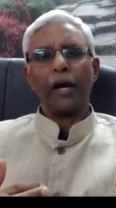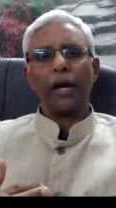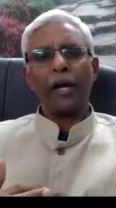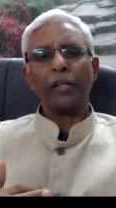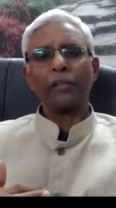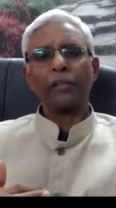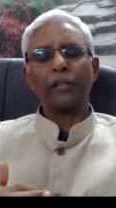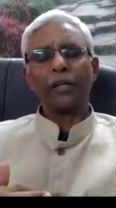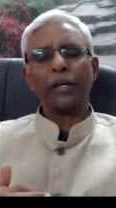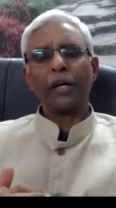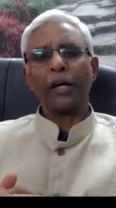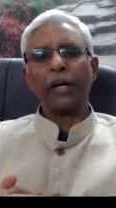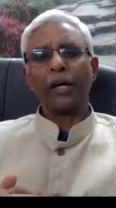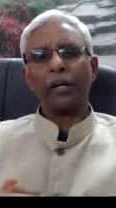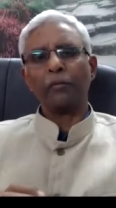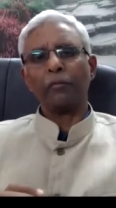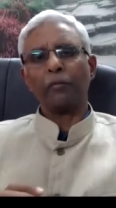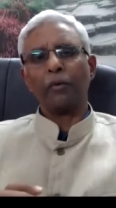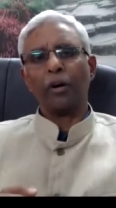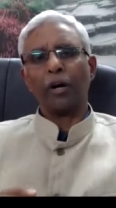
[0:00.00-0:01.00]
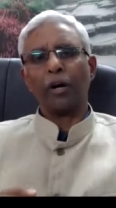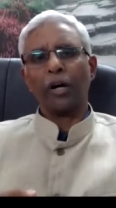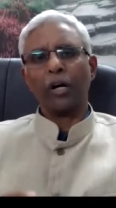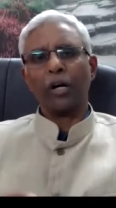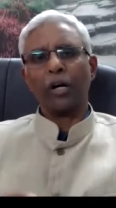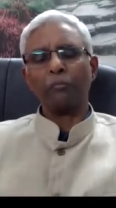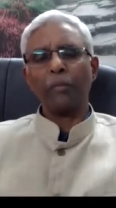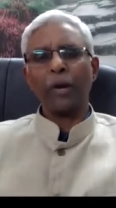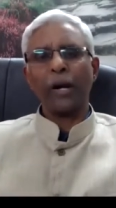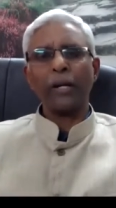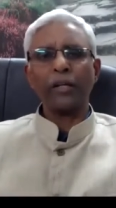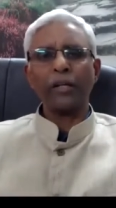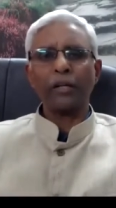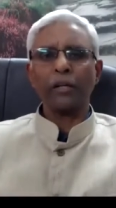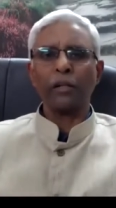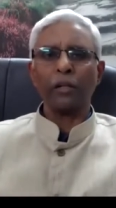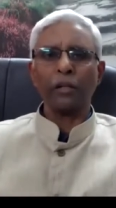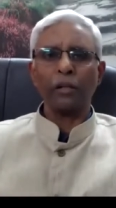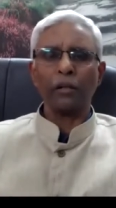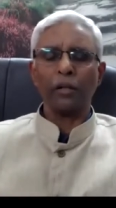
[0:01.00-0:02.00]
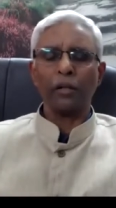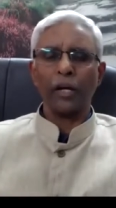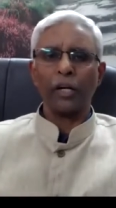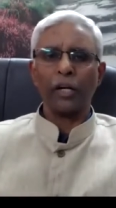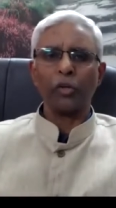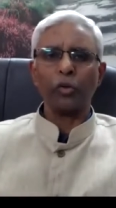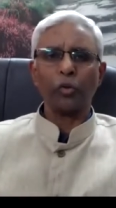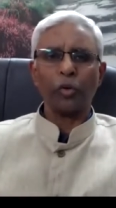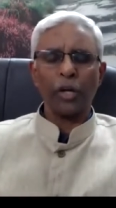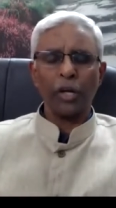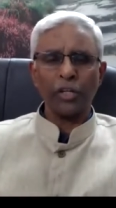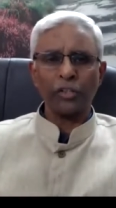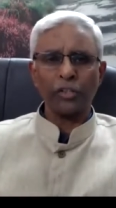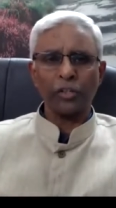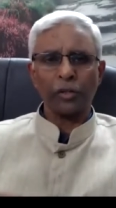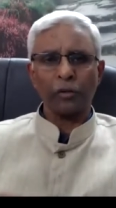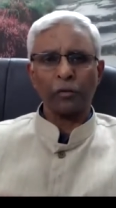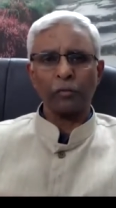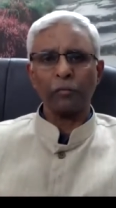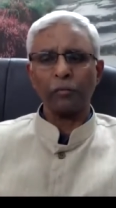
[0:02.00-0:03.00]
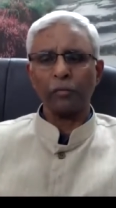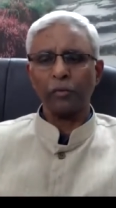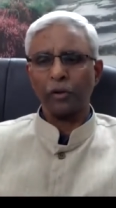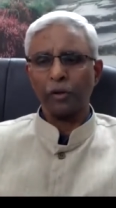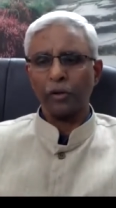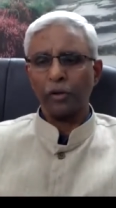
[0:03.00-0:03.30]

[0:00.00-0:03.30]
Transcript: healthcare or medical education